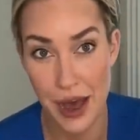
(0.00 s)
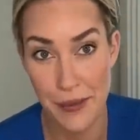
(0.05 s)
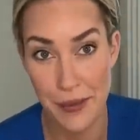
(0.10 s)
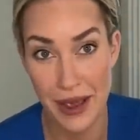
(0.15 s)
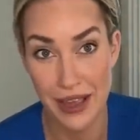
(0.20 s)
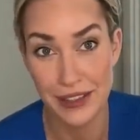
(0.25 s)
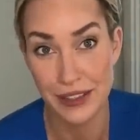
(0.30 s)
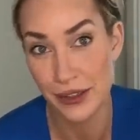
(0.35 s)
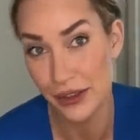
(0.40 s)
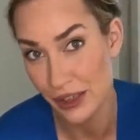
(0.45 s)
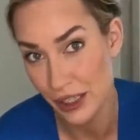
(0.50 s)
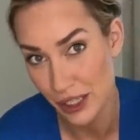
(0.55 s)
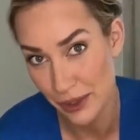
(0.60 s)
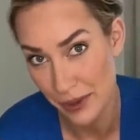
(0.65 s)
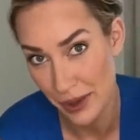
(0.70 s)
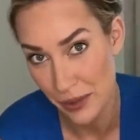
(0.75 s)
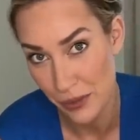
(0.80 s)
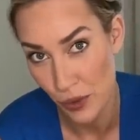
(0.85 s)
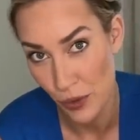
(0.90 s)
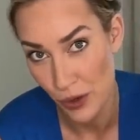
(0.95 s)
It's a little
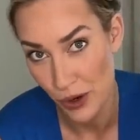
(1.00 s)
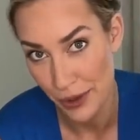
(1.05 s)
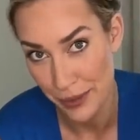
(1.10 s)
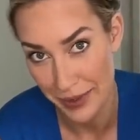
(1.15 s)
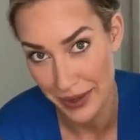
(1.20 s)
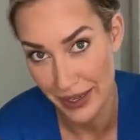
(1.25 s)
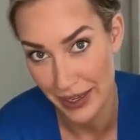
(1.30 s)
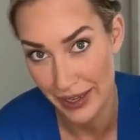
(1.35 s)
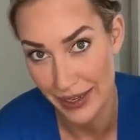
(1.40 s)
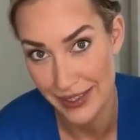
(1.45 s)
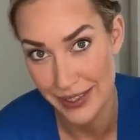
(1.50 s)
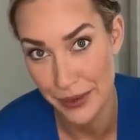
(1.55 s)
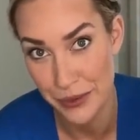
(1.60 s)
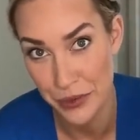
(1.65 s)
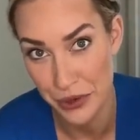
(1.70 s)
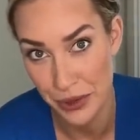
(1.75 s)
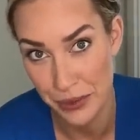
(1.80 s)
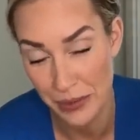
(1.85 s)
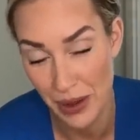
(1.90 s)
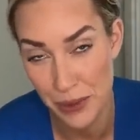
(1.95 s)
bit more because I'm
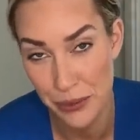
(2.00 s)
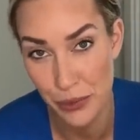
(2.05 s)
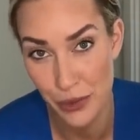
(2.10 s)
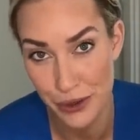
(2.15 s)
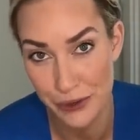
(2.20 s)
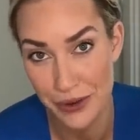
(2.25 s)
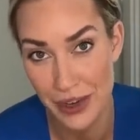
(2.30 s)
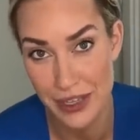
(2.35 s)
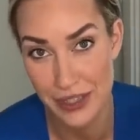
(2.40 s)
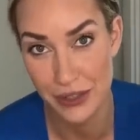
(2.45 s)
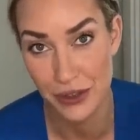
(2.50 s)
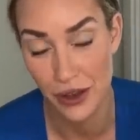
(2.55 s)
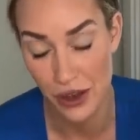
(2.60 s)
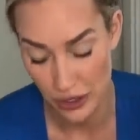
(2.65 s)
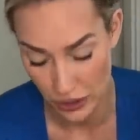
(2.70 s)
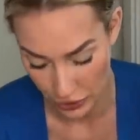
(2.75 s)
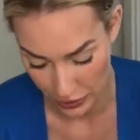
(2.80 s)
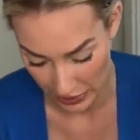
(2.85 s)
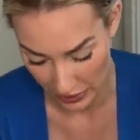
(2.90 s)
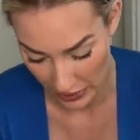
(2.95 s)
doing my boyfriend's
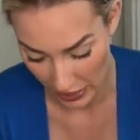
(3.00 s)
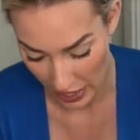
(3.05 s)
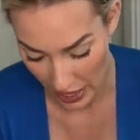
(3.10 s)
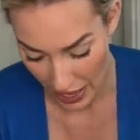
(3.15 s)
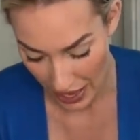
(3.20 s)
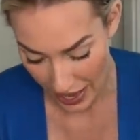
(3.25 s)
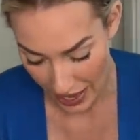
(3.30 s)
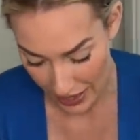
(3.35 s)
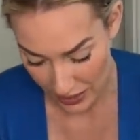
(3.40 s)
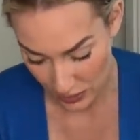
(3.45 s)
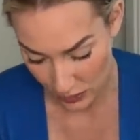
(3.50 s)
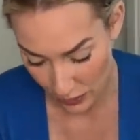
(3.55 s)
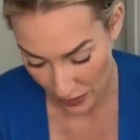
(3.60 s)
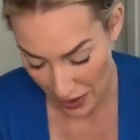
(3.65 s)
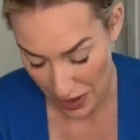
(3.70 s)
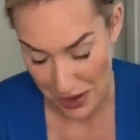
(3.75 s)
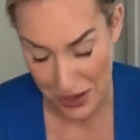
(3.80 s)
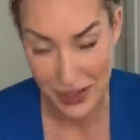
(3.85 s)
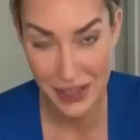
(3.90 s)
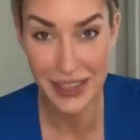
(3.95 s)
laundry as
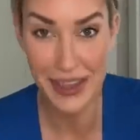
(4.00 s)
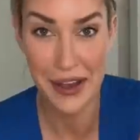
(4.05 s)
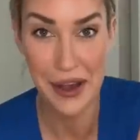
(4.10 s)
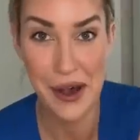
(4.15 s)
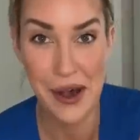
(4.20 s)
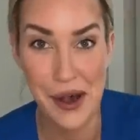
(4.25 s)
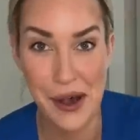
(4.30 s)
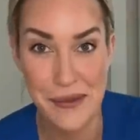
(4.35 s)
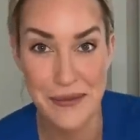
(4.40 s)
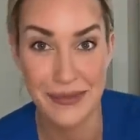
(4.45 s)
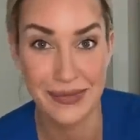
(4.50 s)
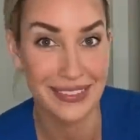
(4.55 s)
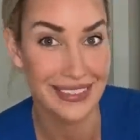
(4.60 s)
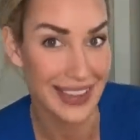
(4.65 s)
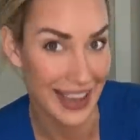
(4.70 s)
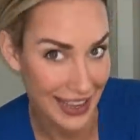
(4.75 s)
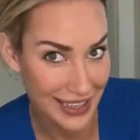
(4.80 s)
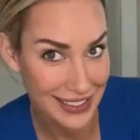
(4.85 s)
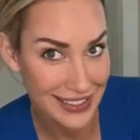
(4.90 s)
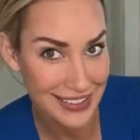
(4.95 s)
well.
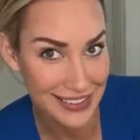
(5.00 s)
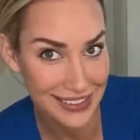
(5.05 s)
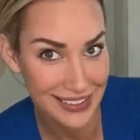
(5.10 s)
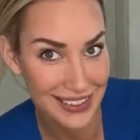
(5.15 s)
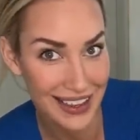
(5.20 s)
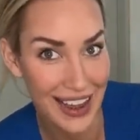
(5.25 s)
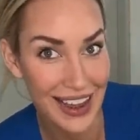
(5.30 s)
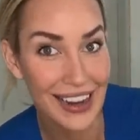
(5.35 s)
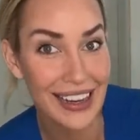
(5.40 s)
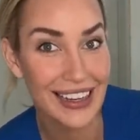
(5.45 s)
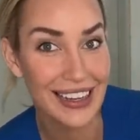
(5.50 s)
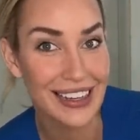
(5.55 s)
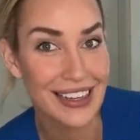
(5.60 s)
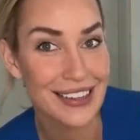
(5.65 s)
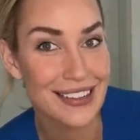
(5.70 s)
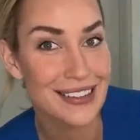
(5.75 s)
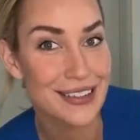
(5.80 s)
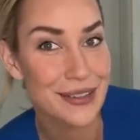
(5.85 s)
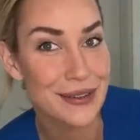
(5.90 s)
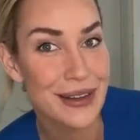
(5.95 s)
Yes, I
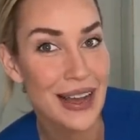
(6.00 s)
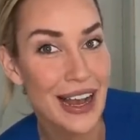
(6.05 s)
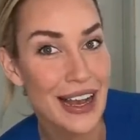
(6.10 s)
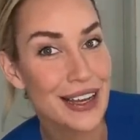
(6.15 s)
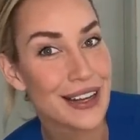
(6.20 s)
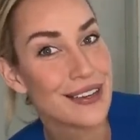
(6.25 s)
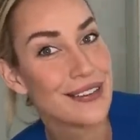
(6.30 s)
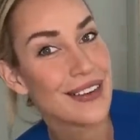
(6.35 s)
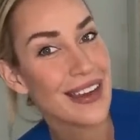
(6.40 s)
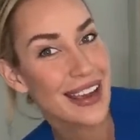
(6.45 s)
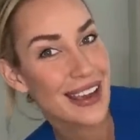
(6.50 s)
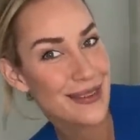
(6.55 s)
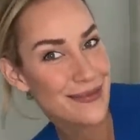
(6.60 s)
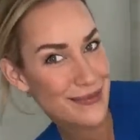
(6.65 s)
do have a